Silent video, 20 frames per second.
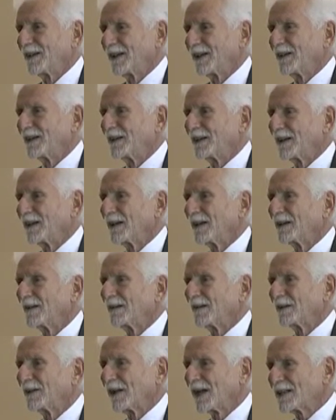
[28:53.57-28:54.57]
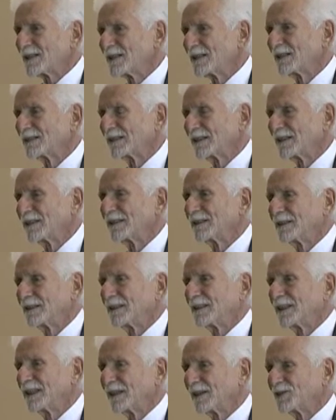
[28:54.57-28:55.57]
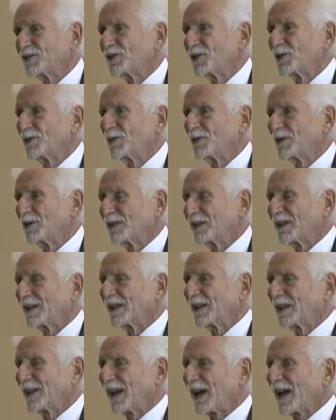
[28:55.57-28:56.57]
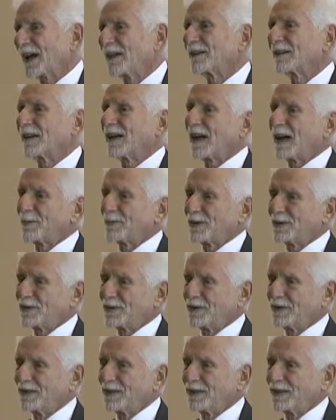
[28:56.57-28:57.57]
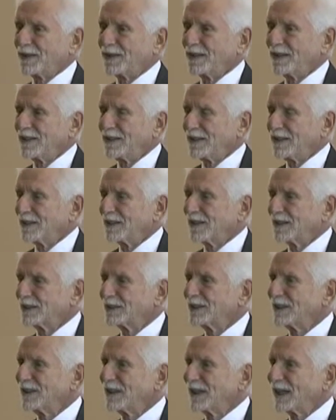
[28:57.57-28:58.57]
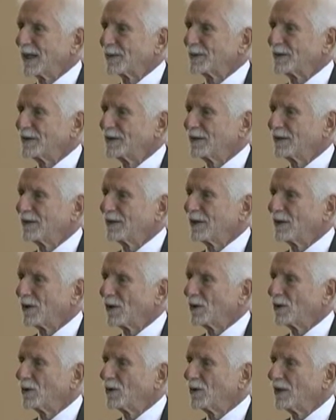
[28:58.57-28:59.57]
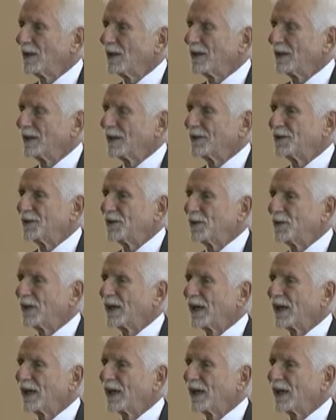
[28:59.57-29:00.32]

And, and licensing gives you that opportunity. It gives you the opportunity to know that you